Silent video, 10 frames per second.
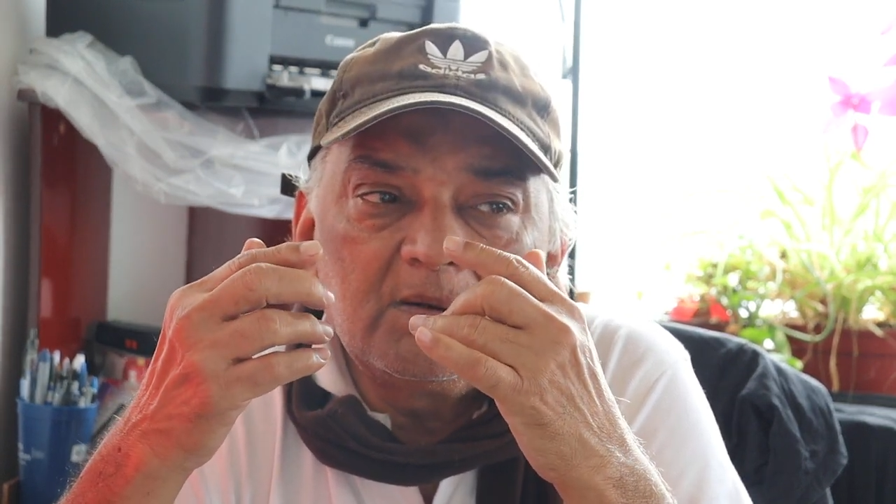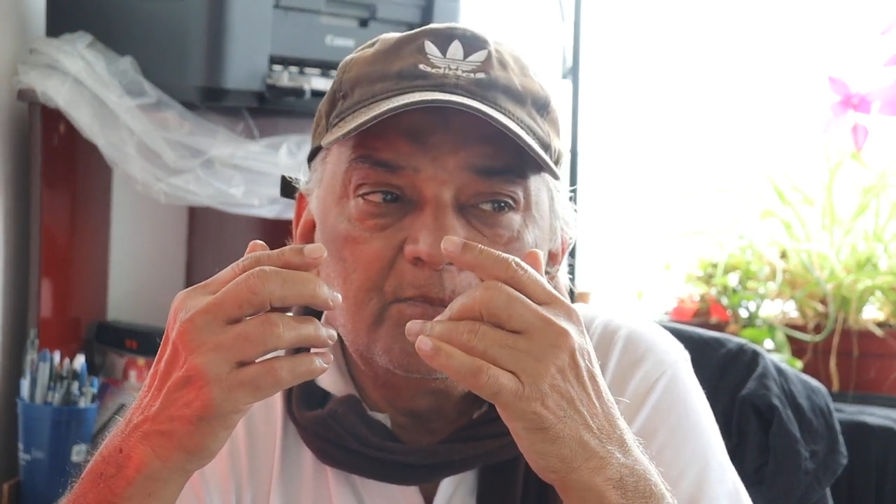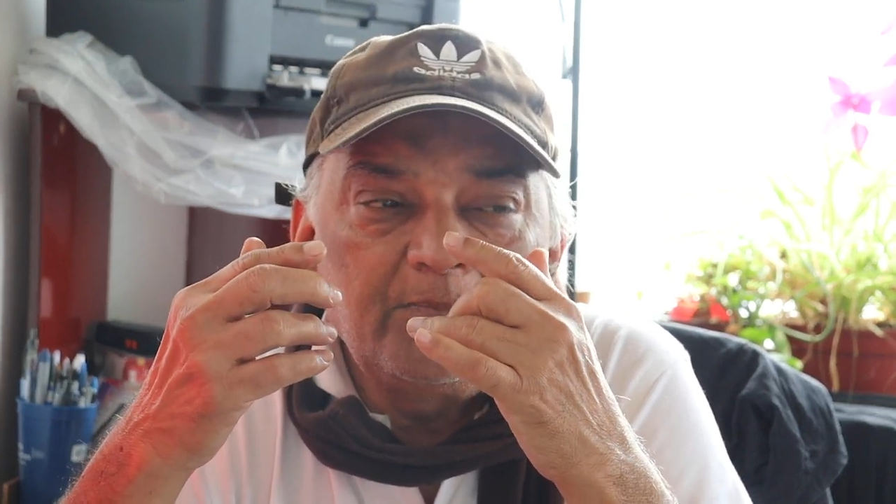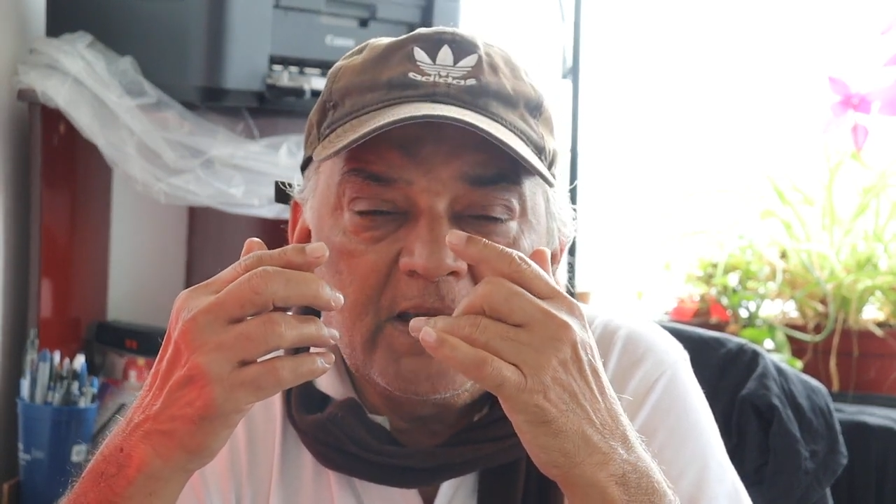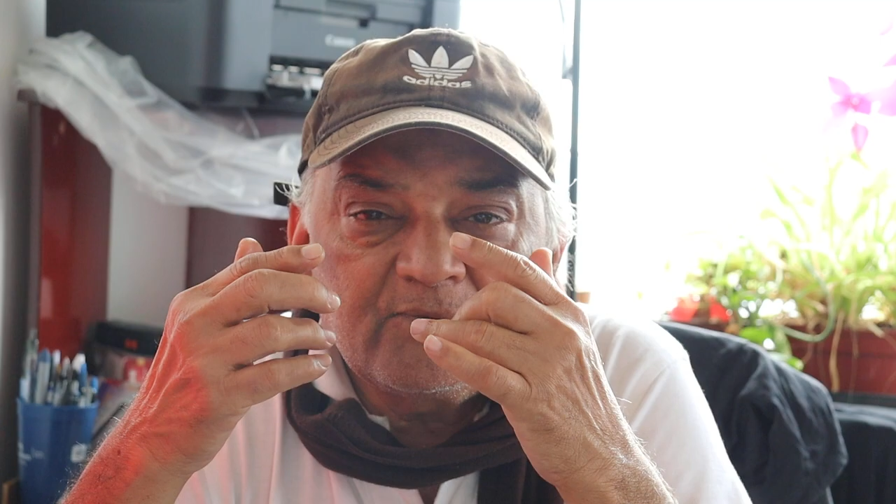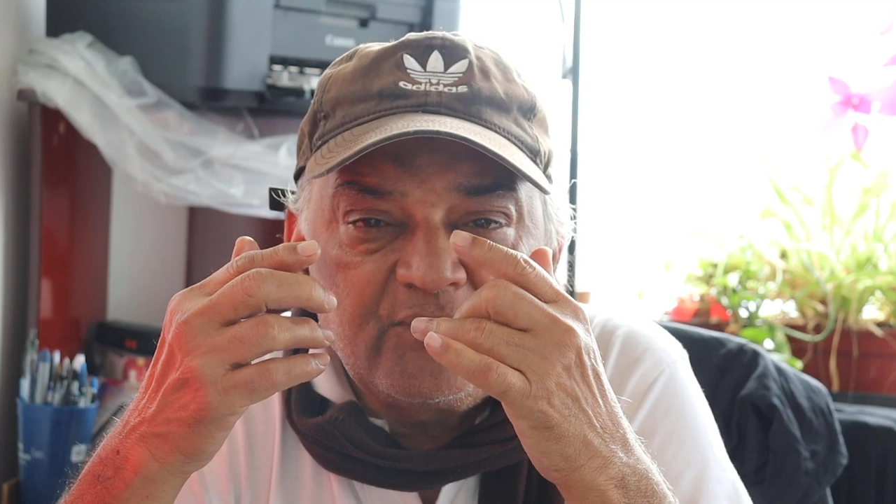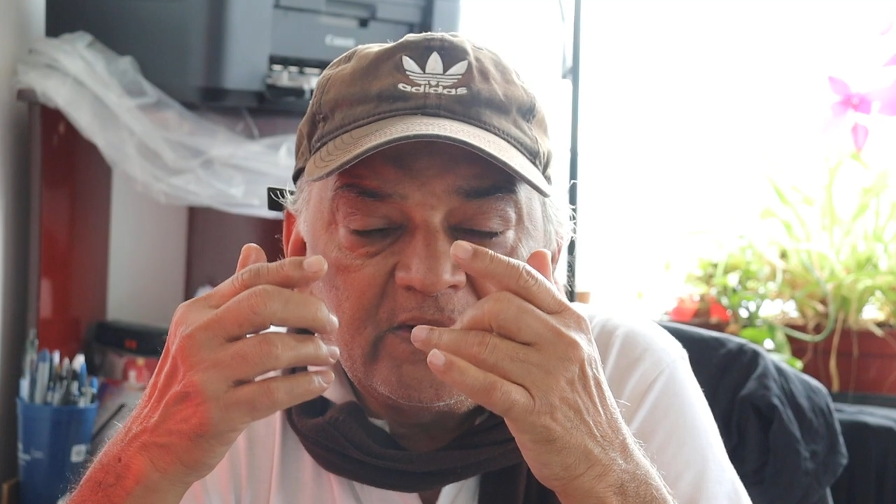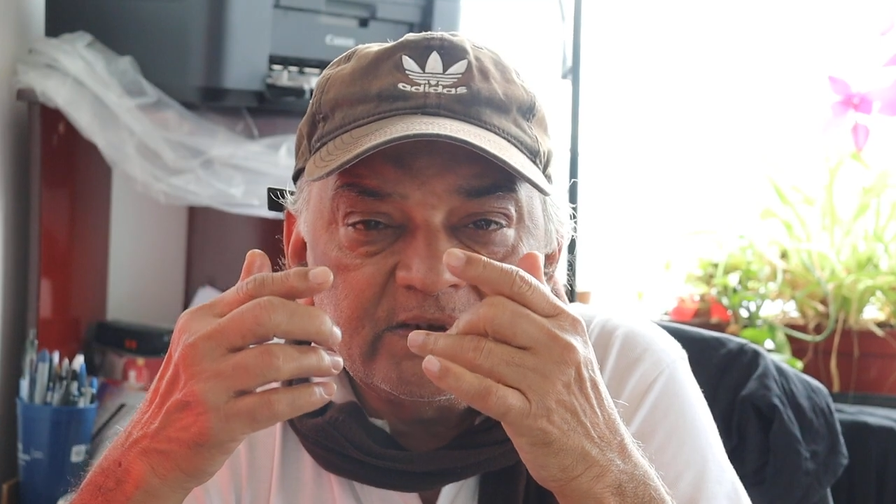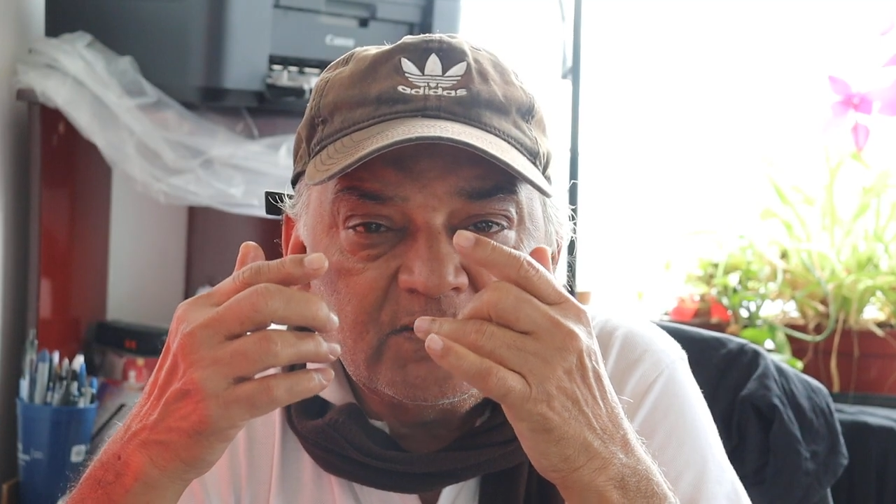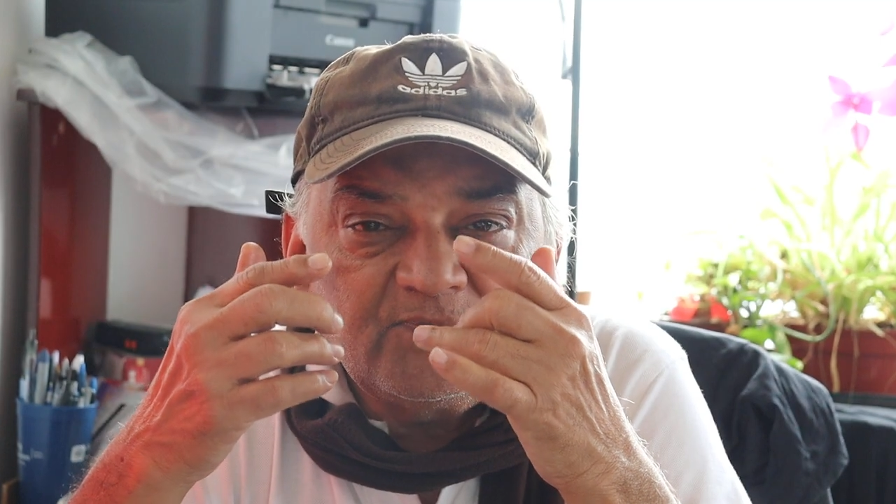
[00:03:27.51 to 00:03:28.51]
make
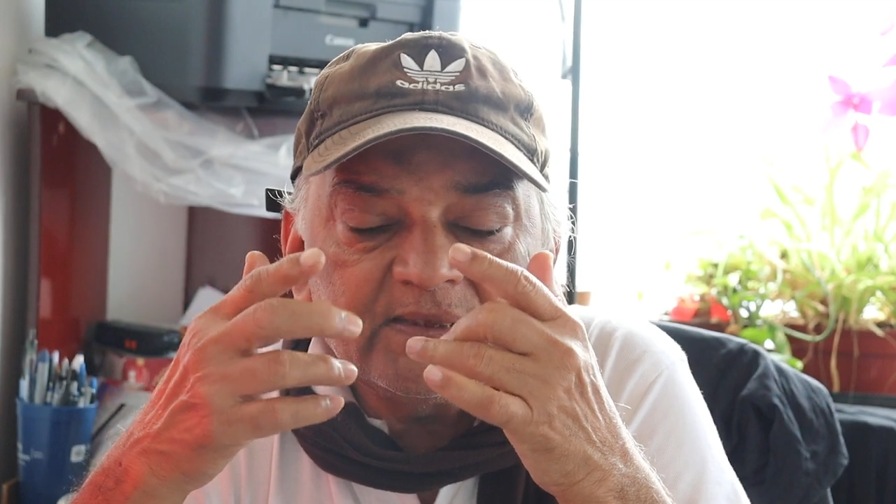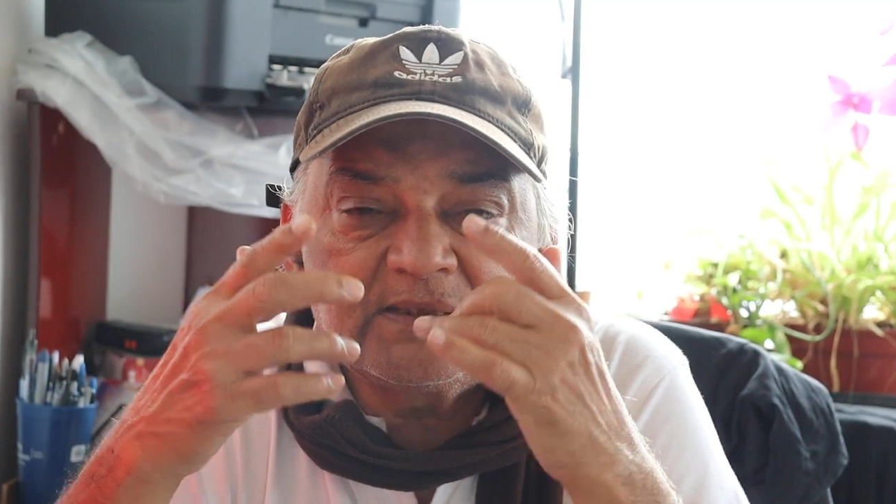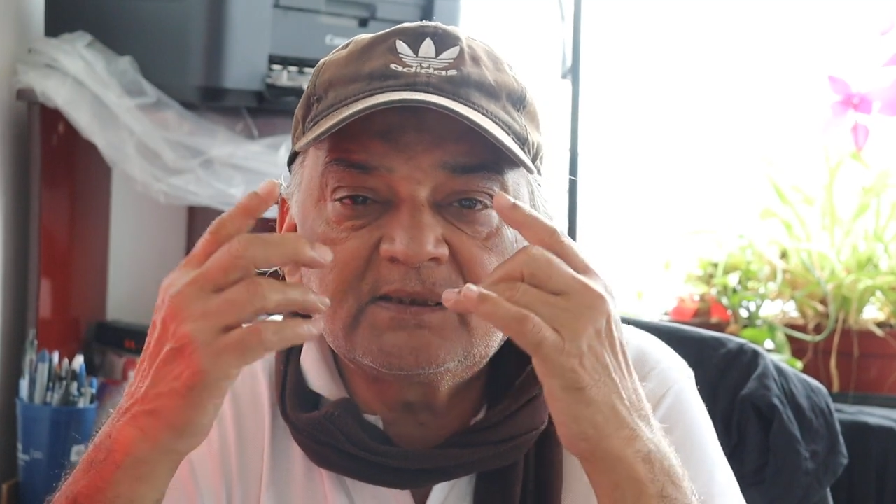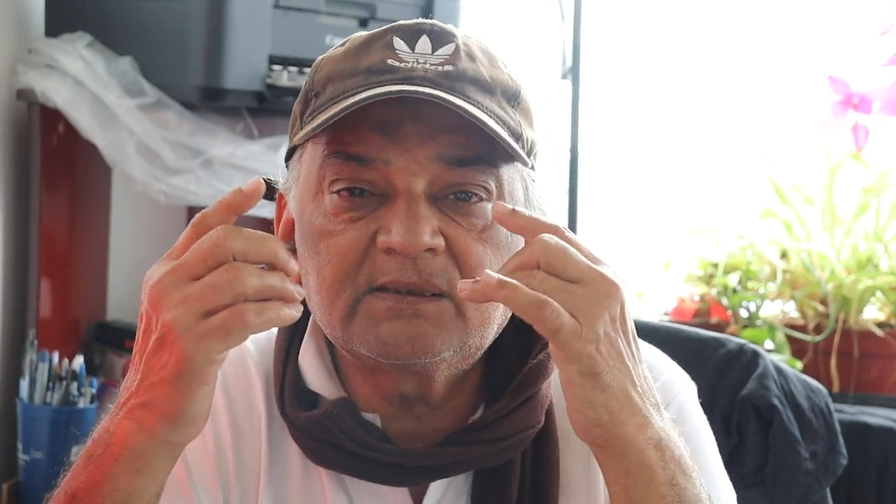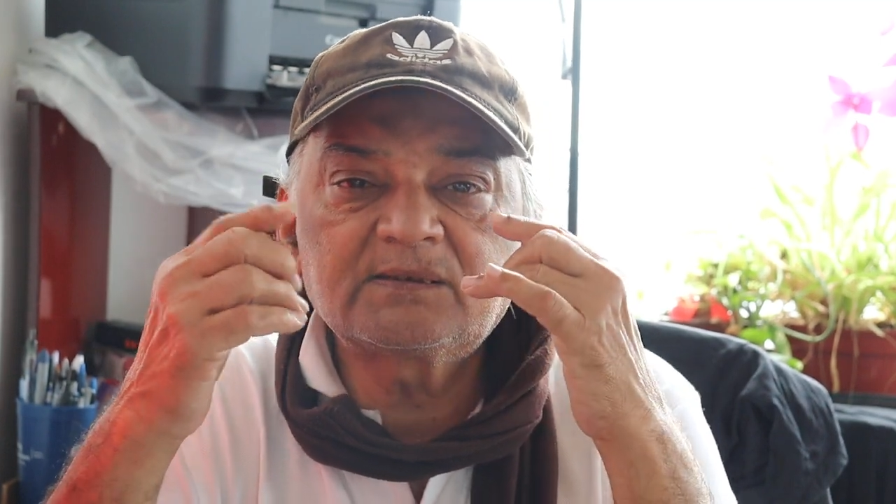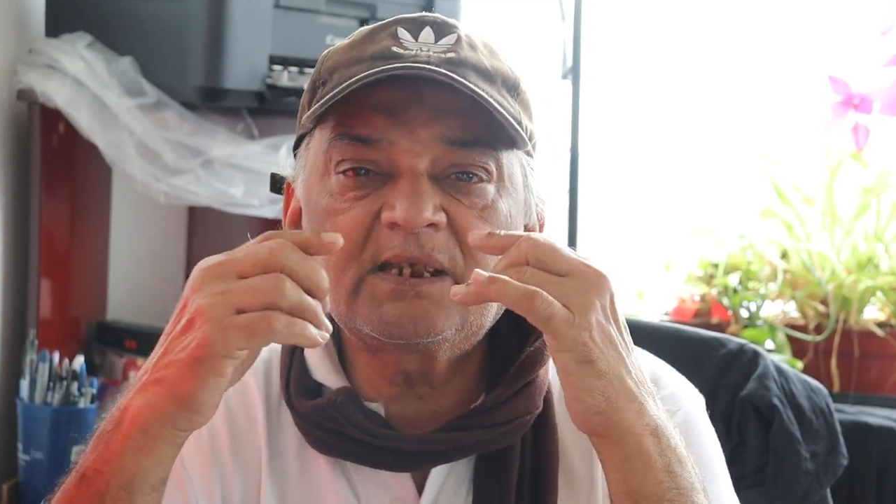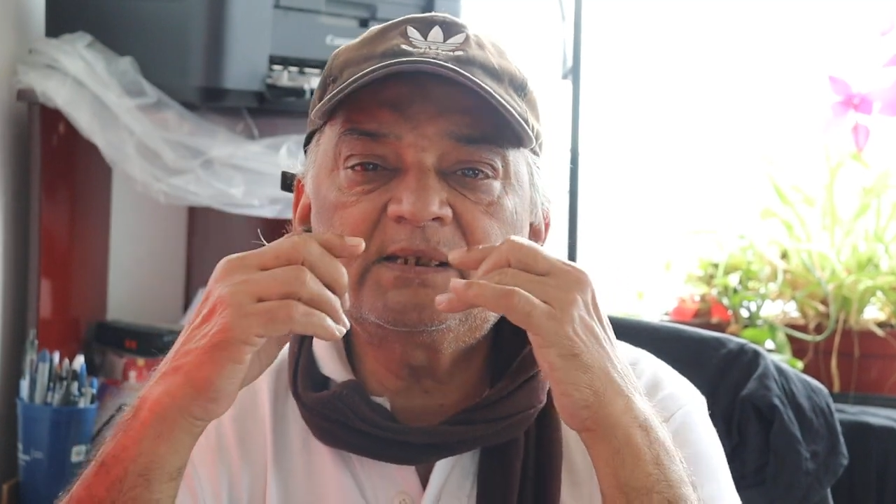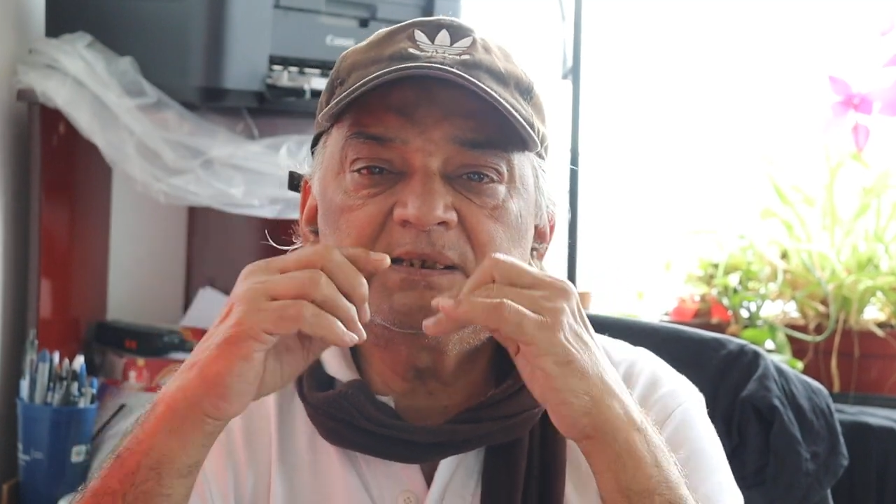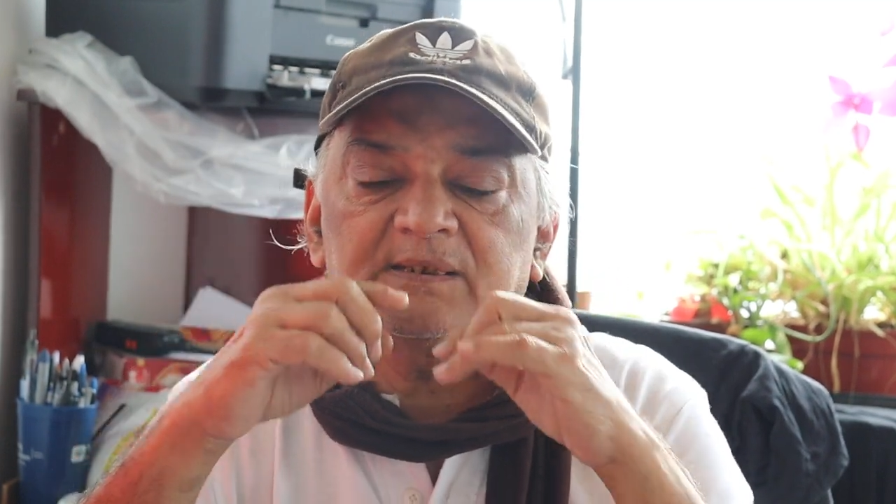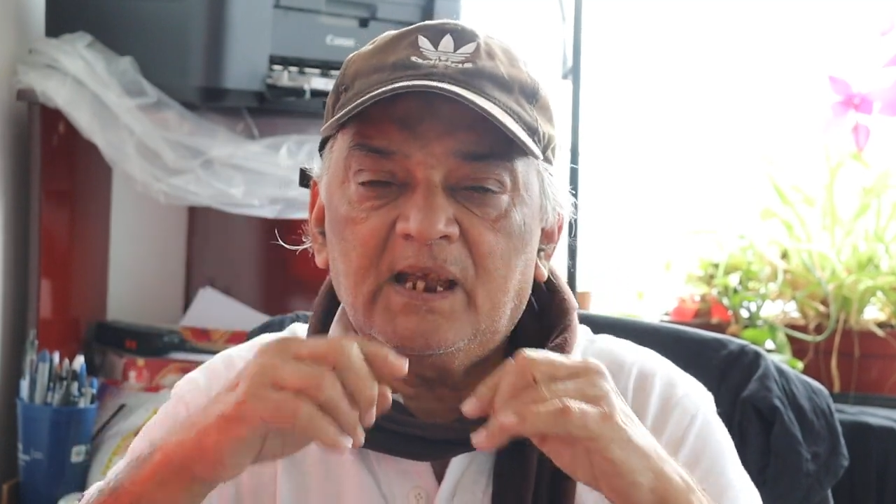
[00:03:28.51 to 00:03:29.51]
friendship with
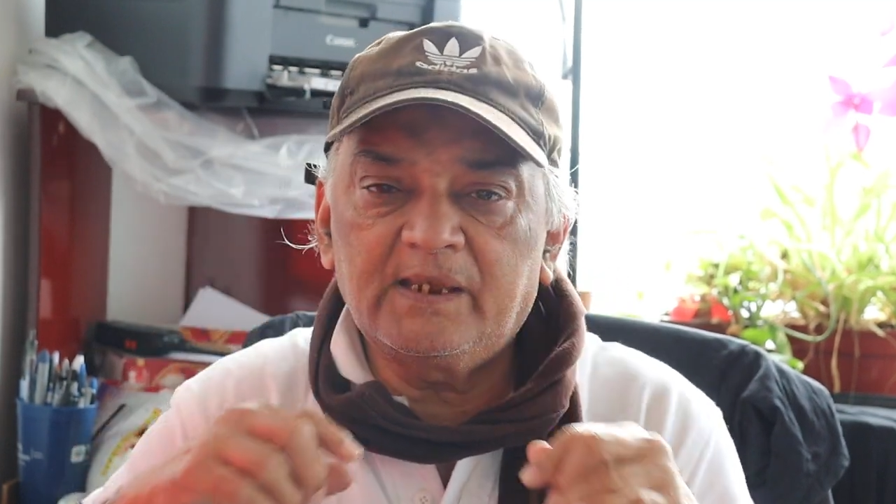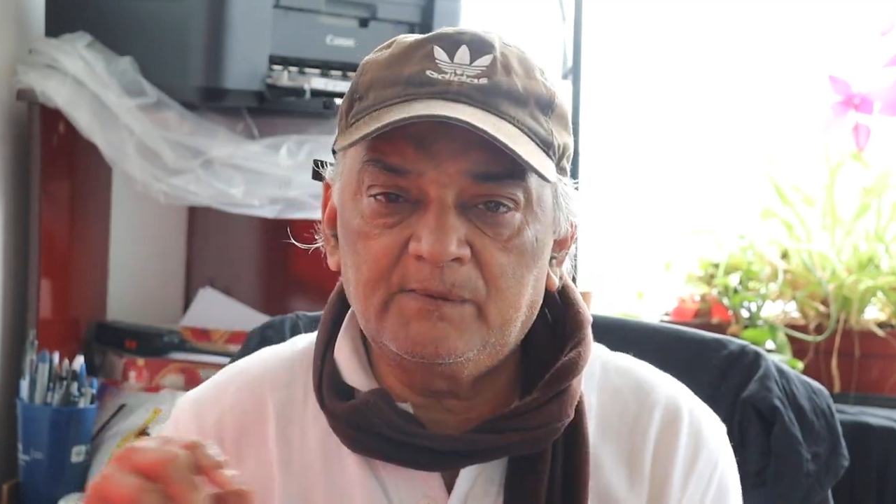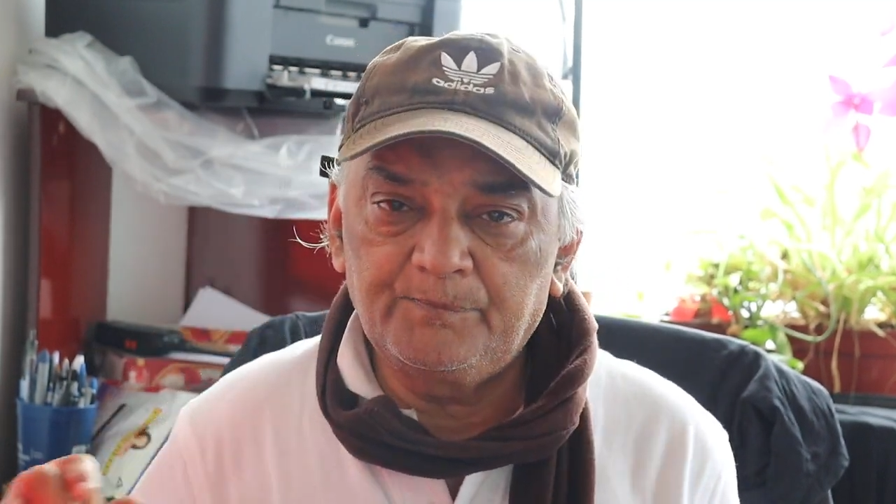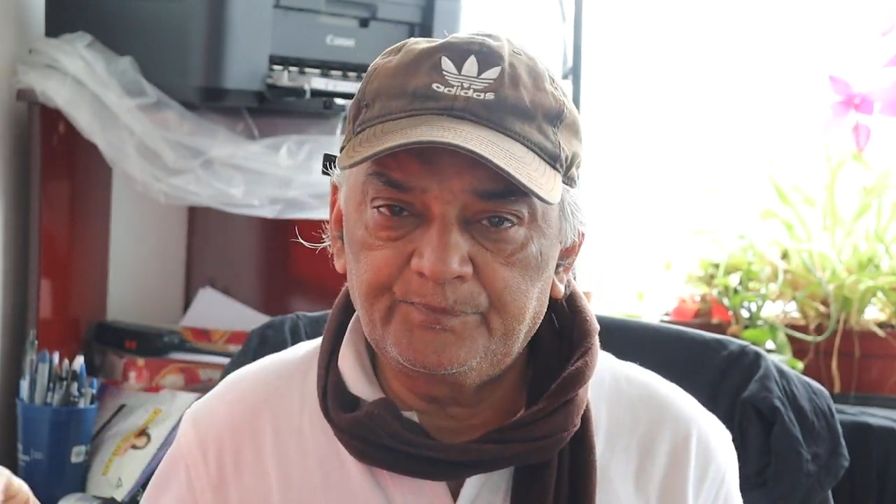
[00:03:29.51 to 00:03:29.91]
Chinese guy?